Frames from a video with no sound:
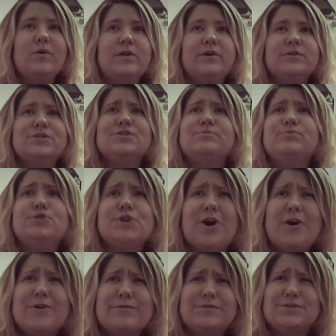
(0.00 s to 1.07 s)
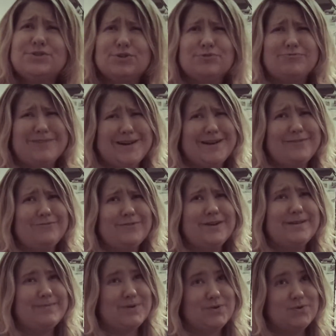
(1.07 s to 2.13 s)
Or like some jokes, just really
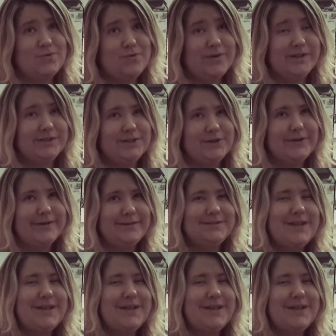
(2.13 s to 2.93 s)
funny, but naughty jokes.